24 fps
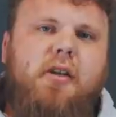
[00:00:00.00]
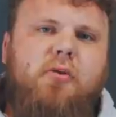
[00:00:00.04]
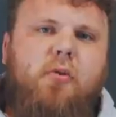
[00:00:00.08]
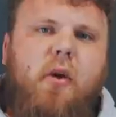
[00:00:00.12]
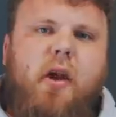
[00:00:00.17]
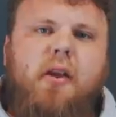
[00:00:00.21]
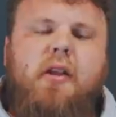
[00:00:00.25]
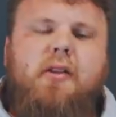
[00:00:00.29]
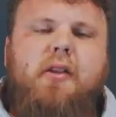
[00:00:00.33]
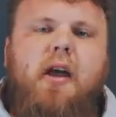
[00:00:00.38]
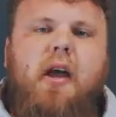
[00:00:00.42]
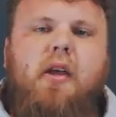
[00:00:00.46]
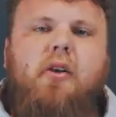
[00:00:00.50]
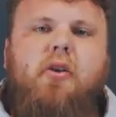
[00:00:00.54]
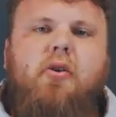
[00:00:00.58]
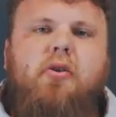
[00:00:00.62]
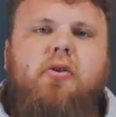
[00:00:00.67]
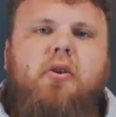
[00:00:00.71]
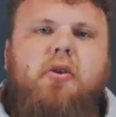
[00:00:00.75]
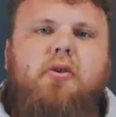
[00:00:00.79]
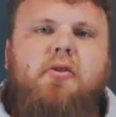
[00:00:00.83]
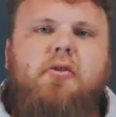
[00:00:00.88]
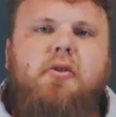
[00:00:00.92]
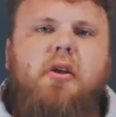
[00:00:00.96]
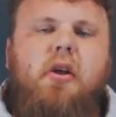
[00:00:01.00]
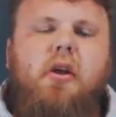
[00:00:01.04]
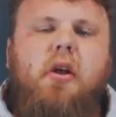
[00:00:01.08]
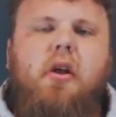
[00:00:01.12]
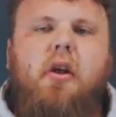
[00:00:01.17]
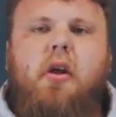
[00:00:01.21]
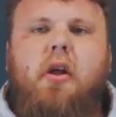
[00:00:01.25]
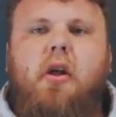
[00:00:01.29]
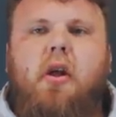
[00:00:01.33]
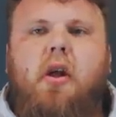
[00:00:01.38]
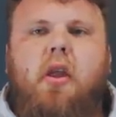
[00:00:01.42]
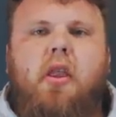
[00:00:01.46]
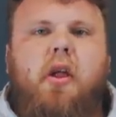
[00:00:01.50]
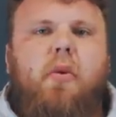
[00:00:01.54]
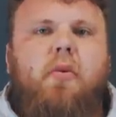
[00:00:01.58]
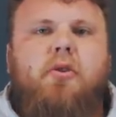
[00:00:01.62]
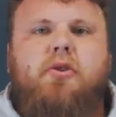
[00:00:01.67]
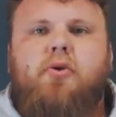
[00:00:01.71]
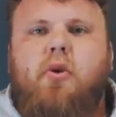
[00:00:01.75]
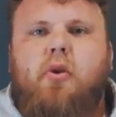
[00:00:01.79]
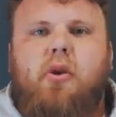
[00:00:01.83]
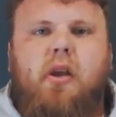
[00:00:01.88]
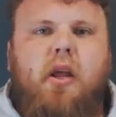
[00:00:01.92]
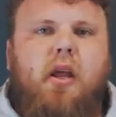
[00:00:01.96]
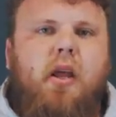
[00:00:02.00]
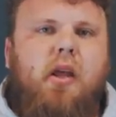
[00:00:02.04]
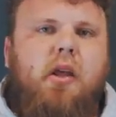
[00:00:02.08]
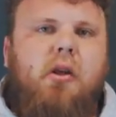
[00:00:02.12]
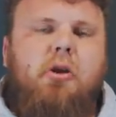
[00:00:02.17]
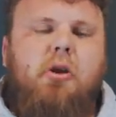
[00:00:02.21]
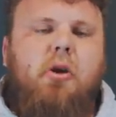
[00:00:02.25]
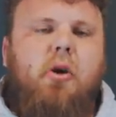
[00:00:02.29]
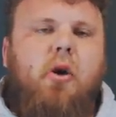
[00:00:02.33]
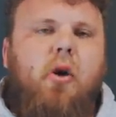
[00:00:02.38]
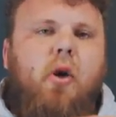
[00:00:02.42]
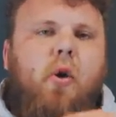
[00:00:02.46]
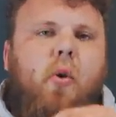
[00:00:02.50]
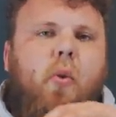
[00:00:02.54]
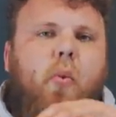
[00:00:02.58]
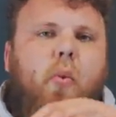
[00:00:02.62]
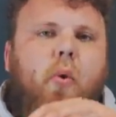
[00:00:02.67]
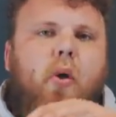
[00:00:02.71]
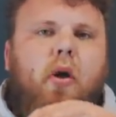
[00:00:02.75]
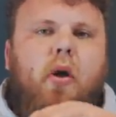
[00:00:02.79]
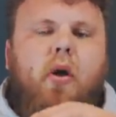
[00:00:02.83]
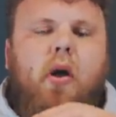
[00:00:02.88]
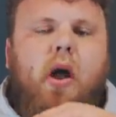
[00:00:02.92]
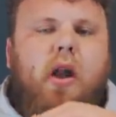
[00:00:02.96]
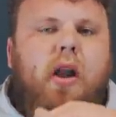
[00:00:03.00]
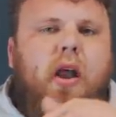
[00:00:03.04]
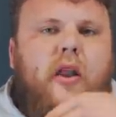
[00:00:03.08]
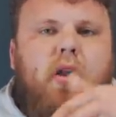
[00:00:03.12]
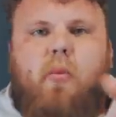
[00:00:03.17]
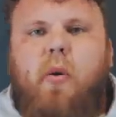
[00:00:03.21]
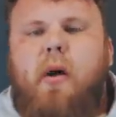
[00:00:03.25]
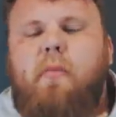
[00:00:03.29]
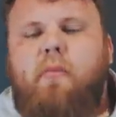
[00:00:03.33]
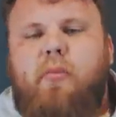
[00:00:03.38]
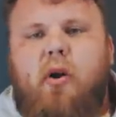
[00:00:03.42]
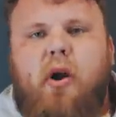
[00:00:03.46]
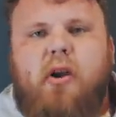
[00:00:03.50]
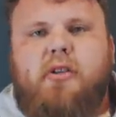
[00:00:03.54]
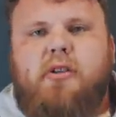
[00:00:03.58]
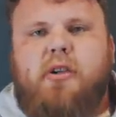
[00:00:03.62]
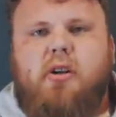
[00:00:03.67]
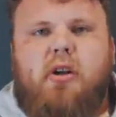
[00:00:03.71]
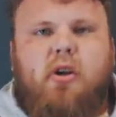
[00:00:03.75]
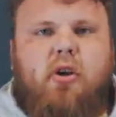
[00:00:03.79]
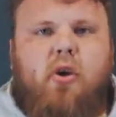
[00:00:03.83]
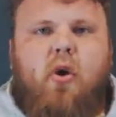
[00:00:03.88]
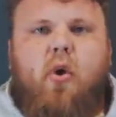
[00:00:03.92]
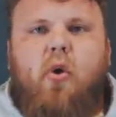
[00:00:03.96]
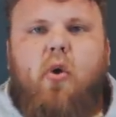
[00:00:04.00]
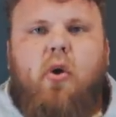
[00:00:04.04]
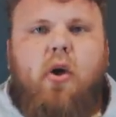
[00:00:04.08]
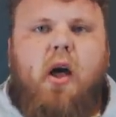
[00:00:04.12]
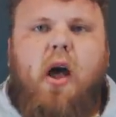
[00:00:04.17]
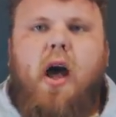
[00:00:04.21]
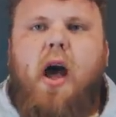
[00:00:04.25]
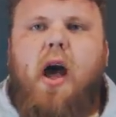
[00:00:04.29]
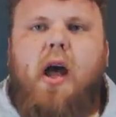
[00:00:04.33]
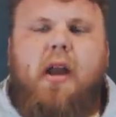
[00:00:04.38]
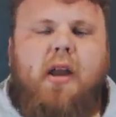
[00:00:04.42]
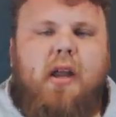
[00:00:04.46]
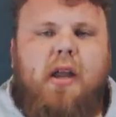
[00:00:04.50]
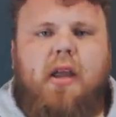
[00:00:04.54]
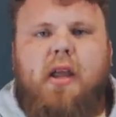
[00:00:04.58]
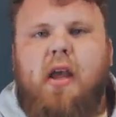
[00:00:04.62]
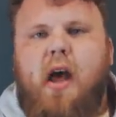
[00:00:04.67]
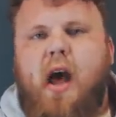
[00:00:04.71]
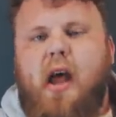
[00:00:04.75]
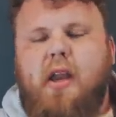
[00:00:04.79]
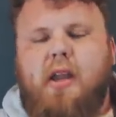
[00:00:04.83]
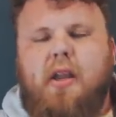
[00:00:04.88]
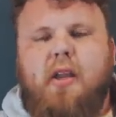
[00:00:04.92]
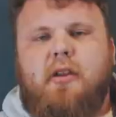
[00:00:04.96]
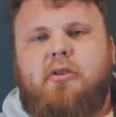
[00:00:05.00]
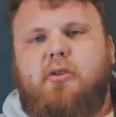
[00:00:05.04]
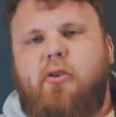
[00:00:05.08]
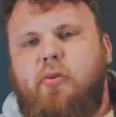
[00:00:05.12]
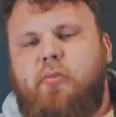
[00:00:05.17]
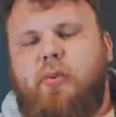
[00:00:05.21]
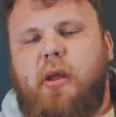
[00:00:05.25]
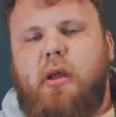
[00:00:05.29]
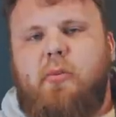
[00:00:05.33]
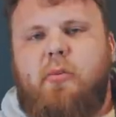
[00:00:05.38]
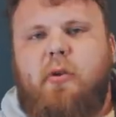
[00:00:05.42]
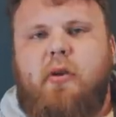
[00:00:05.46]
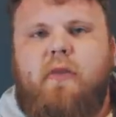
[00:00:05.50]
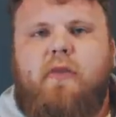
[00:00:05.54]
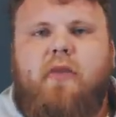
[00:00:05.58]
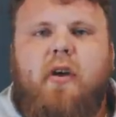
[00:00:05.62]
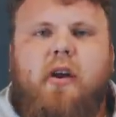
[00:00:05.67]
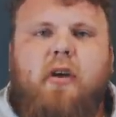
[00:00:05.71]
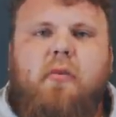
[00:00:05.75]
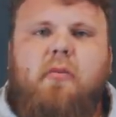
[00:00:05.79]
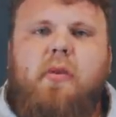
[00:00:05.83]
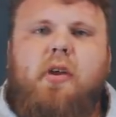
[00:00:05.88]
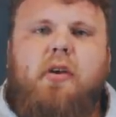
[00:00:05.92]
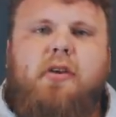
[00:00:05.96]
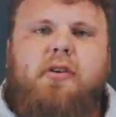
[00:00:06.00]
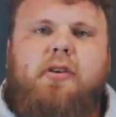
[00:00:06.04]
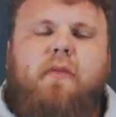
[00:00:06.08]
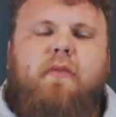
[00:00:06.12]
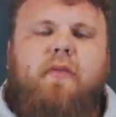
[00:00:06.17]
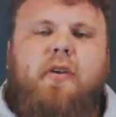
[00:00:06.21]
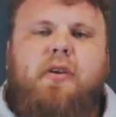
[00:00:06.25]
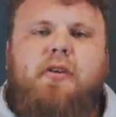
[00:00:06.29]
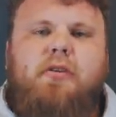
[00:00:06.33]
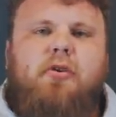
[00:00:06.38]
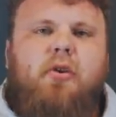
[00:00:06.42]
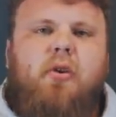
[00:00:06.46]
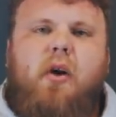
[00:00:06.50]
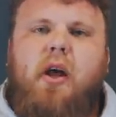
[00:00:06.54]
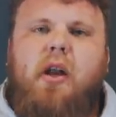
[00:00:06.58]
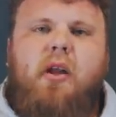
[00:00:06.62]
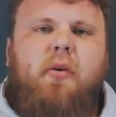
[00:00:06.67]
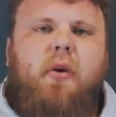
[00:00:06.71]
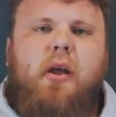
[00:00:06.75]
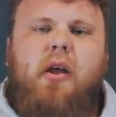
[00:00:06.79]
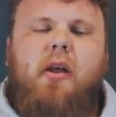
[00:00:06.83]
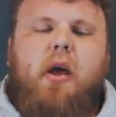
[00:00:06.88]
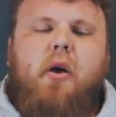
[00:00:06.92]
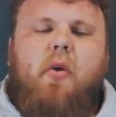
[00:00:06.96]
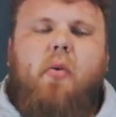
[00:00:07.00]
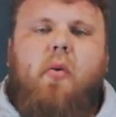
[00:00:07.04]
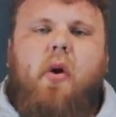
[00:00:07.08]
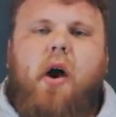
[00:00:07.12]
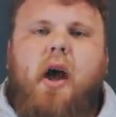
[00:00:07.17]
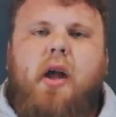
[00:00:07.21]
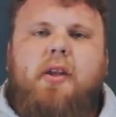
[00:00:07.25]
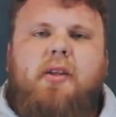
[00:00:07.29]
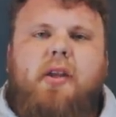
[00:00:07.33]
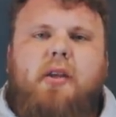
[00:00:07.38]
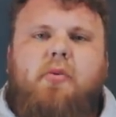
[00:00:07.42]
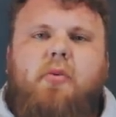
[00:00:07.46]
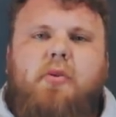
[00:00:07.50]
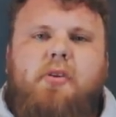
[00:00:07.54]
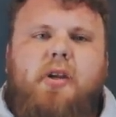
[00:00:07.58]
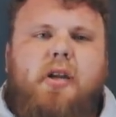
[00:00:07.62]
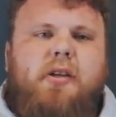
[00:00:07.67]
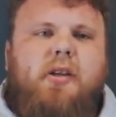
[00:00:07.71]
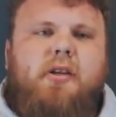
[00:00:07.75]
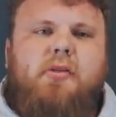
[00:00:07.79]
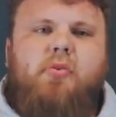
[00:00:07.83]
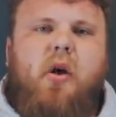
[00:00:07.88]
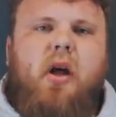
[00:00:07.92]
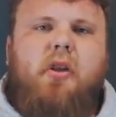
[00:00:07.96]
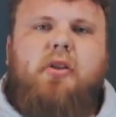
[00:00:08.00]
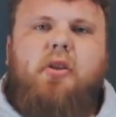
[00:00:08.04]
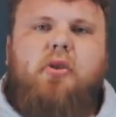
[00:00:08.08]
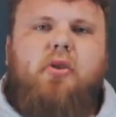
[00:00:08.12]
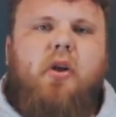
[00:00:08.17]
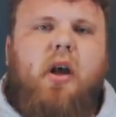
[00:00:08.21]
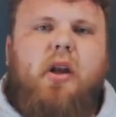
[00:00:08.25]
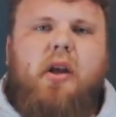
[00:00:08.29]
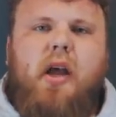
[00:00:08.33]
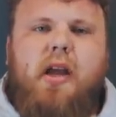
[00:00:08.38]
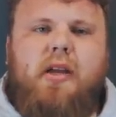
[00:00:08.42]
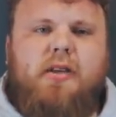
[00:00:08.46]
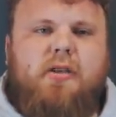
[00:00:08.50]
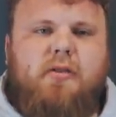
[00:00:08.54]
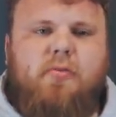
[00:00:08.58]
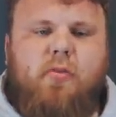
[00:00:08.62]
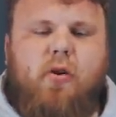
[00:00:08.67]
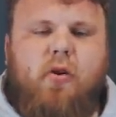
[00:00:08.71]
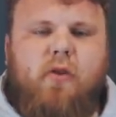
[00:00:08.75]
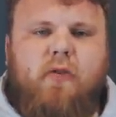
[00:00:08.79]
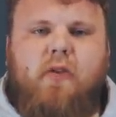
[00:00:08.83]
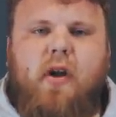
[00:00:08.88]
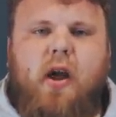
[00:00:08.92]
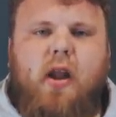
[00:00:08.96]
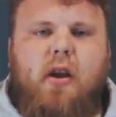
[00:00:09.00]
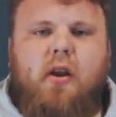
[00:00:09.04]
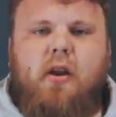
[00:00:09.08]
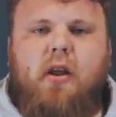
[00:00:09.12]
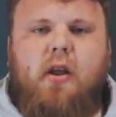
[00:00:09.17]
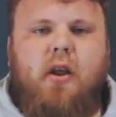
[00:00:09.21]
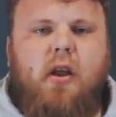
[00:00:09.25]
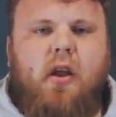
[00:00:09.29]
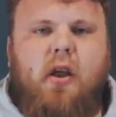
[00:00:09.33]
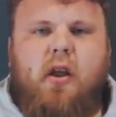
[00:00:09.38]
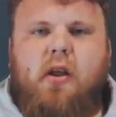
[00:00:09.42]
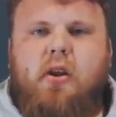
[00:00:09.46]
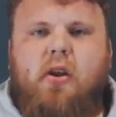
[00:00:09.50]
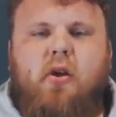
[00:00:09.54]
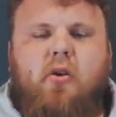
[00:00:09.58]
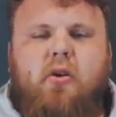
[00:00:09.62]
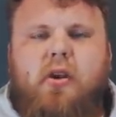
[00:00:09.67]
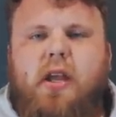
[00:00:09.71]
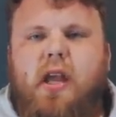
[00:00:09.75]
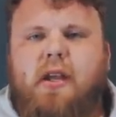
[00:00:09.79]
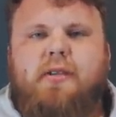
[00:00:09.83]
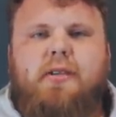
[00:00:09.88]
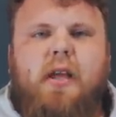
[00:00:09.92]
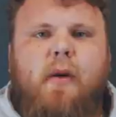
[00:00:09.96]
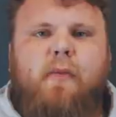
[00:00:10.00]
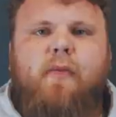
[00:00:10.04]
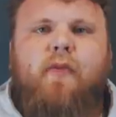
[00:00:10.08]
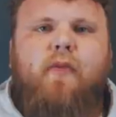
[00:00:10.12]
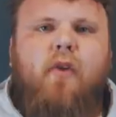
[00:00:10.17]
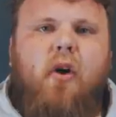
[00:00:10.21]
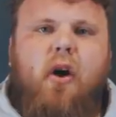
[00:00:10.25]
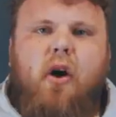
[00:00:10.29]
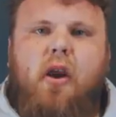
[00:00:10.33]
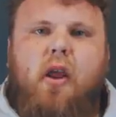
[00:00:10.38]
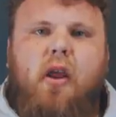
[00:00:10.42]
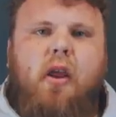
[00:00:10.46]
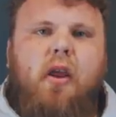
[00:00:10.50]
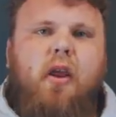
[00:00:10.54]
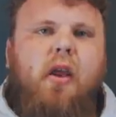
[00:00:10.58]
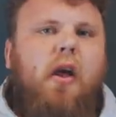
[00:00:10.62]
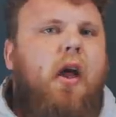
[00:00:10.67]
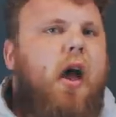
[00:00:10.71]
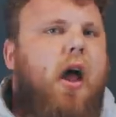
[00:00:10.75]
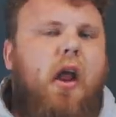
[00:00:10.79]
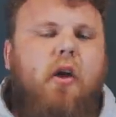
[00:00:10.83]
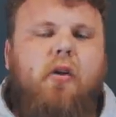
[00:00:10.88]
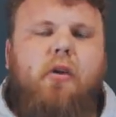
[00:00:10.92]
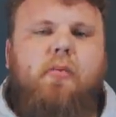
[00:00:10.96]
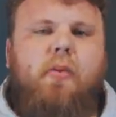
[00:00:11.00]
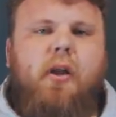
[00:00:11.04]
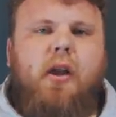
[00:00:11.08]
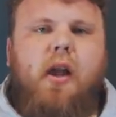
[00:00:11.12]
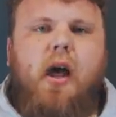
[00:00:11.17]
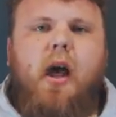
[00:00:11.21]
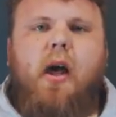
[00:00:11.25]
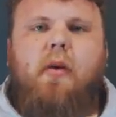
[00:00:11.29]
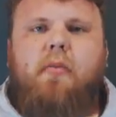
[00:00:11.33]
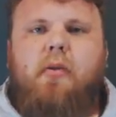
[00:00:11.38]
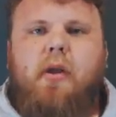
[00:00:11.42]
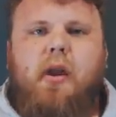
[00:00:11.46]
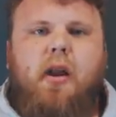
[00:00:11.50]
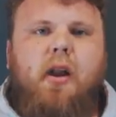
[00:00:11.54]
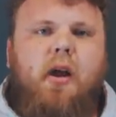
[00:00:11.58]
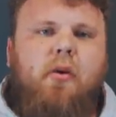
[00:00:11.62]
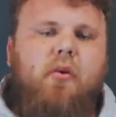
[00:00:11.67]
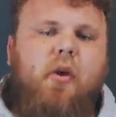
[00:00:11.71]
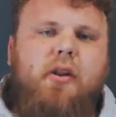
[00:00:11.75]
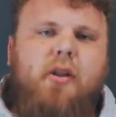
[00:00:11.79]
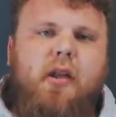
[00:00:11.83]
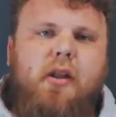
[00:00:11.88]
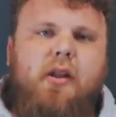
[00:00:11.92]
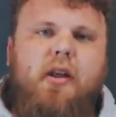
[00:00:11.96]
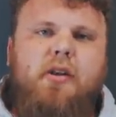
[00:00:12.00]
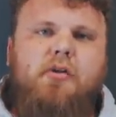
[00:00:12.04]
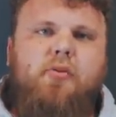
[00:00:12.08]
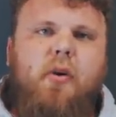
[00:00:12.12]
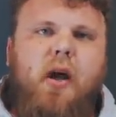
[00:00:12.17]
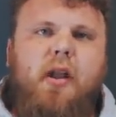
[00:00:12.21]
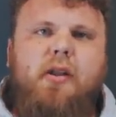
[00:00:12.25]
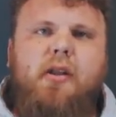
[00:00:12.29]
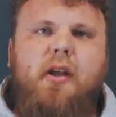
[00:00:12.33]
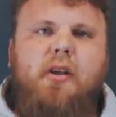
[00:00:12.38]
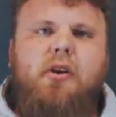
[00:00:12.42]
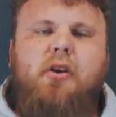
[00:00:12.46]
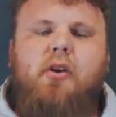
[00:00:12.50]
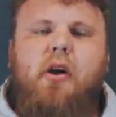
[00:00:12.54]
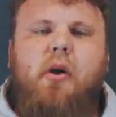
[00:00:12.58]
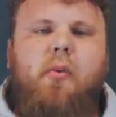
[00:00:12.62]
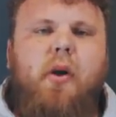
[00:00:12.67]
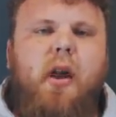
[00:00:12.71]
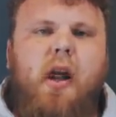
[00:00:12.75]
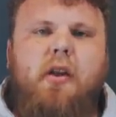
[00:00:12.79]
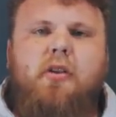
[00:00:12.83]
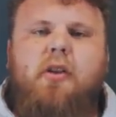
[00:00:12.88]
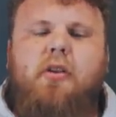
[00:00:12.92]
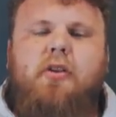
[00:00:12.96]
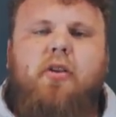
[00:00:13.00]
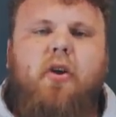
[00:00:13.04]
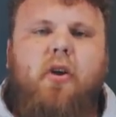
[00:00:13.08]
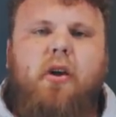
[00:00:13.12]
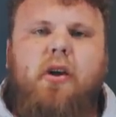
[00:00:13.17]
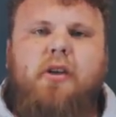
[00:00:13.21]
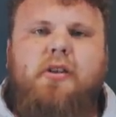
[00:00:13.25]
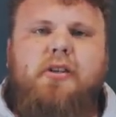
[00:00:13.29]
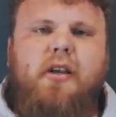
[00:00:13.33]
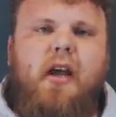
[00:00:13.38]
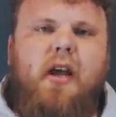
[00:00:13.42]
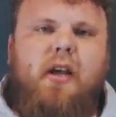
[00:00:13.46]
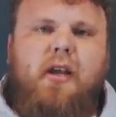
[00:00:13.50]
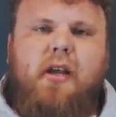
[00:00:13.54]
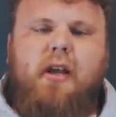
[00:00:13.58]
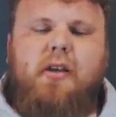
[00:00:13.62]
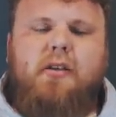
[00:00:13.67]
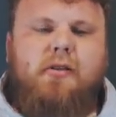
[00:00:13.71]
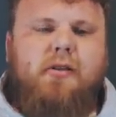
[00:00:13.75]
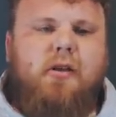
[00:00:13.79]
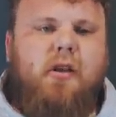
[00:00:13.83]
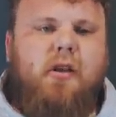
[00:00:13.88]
won the title because there was only another one person to go, and I needed two people in front of me or something. So anyway, what I did was I just wanted to do a nice smooth run, you know, get sub 30, and I would have been happy. And that's what I did. You know, I went under 30 seconds.